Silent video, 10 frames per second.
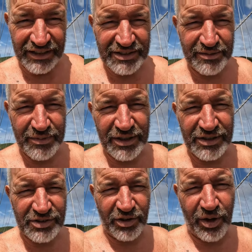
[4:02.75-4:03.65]
18
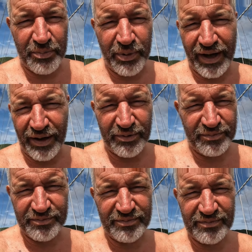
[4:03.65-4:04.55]
meters, I've got to put out
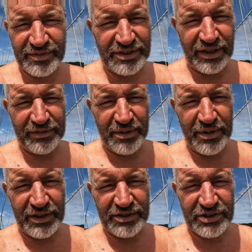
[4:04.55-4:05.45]
70
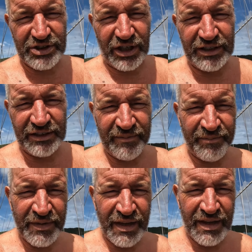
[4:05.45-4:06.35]
meters of chain.
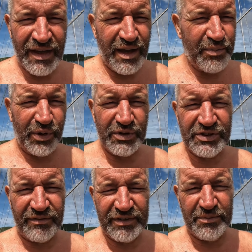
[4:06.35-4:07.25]
Putting
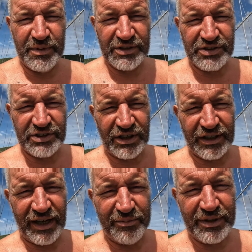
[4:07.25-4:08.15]
70 meters of
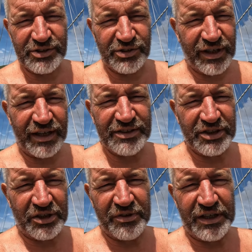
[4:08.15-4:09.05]
chain out means I'll get
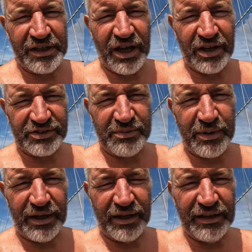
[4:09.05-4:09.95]
into the really nasty
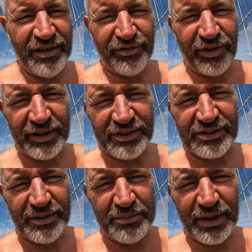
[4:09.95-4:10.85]
bit. It
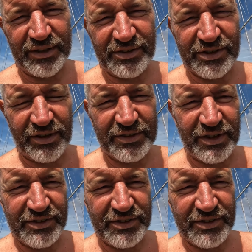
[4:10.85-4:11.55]
flakes a bit, so it